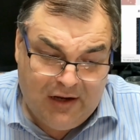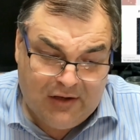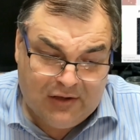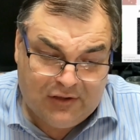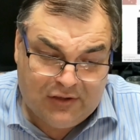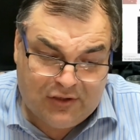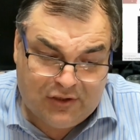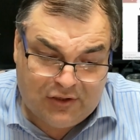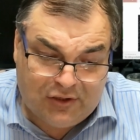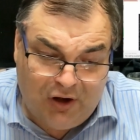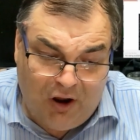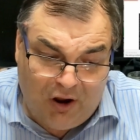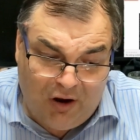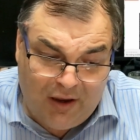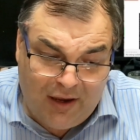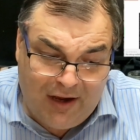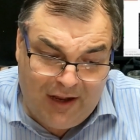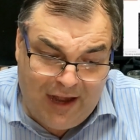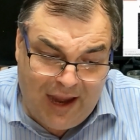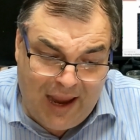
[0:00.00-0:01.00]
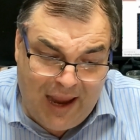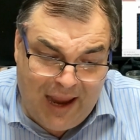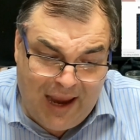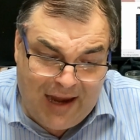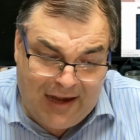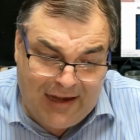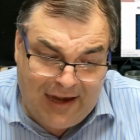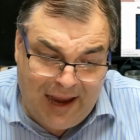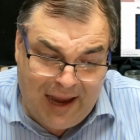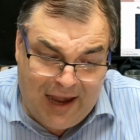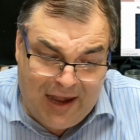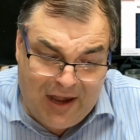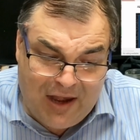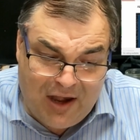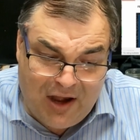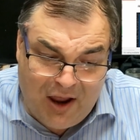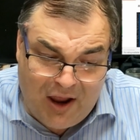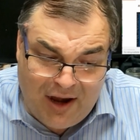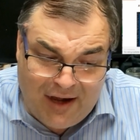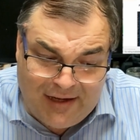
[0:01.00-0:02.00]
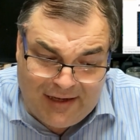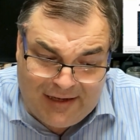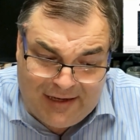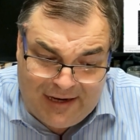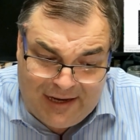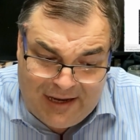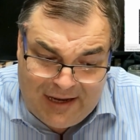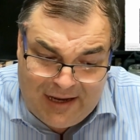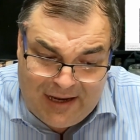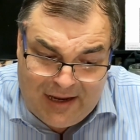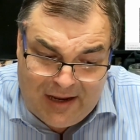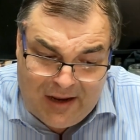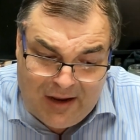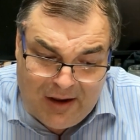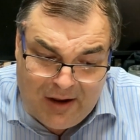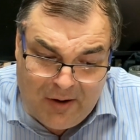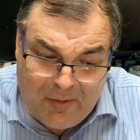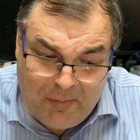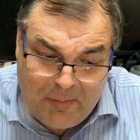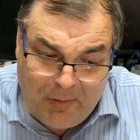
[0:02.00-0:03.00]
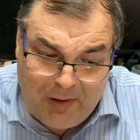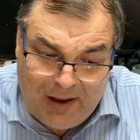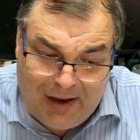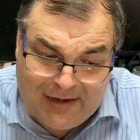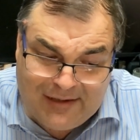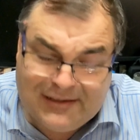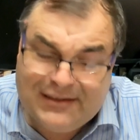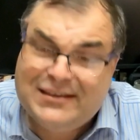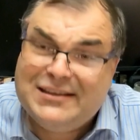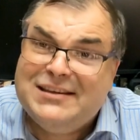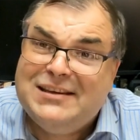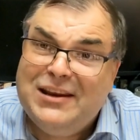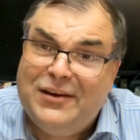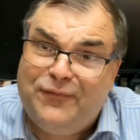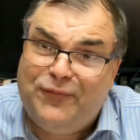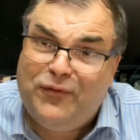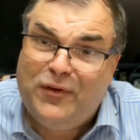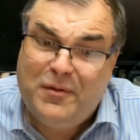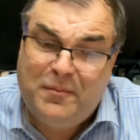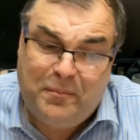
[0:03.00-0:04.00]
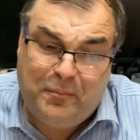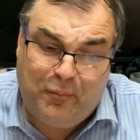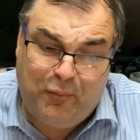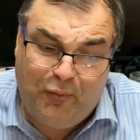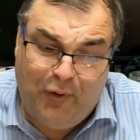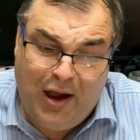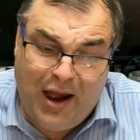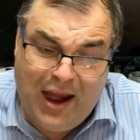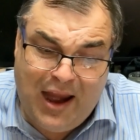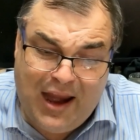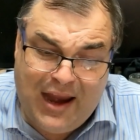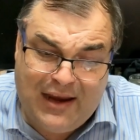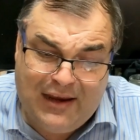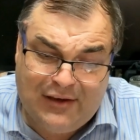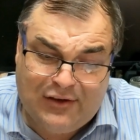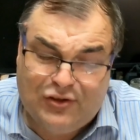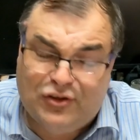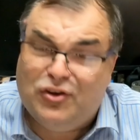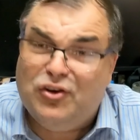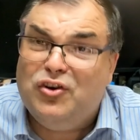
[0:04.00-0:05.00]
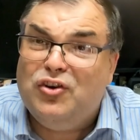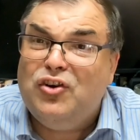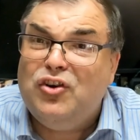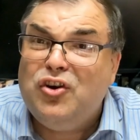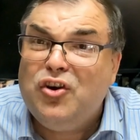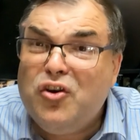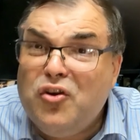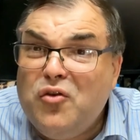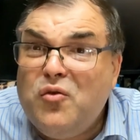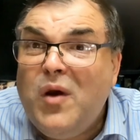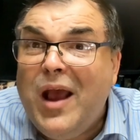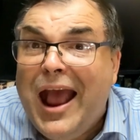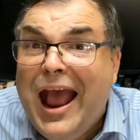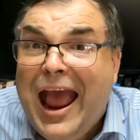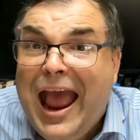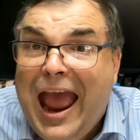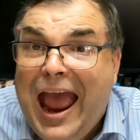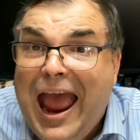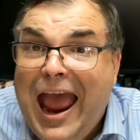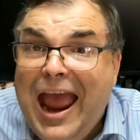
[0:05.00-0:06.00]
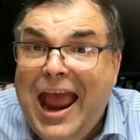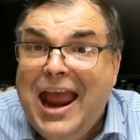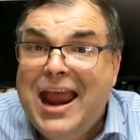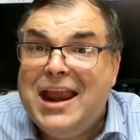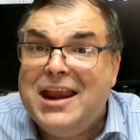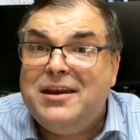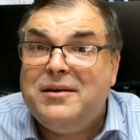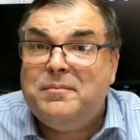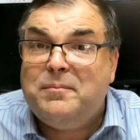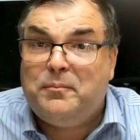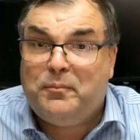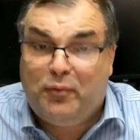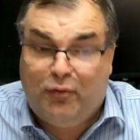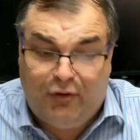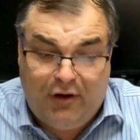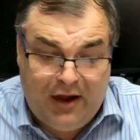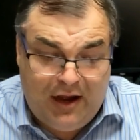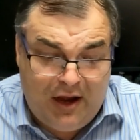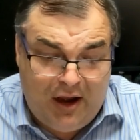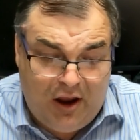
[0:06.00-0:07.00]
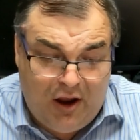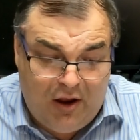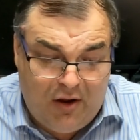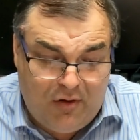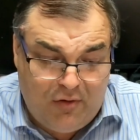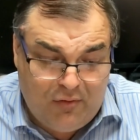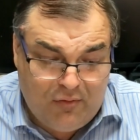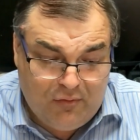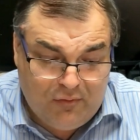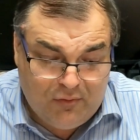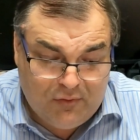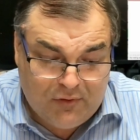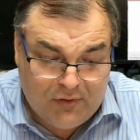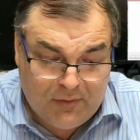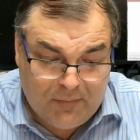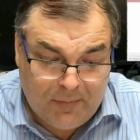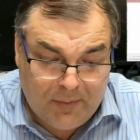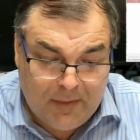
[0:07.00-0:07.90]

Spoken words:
stock in hand, and 90 plus different brands, new and pre-owned.